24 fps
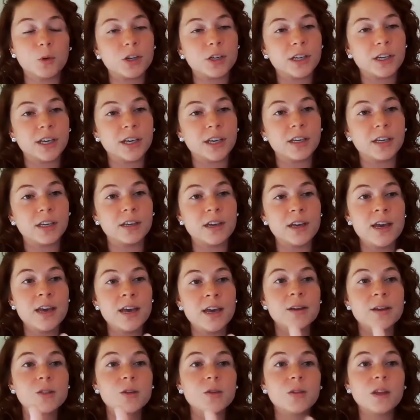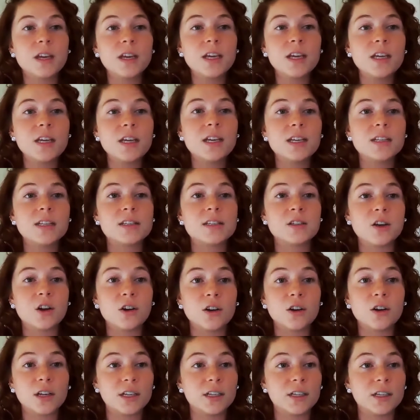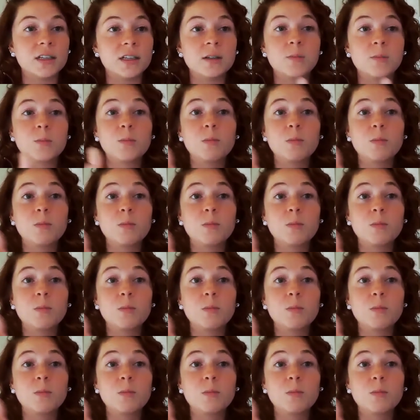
working. So they can get started